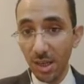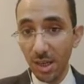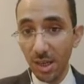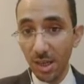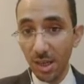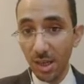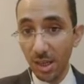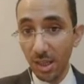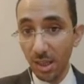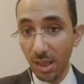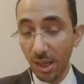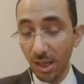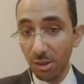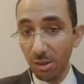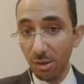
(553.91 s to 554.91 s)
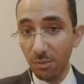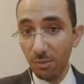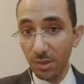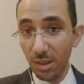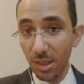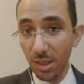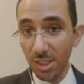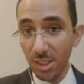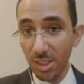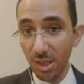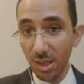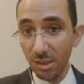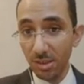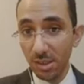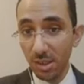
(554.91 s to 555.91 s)
the end of this
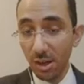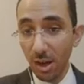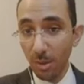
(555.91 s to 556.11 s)
year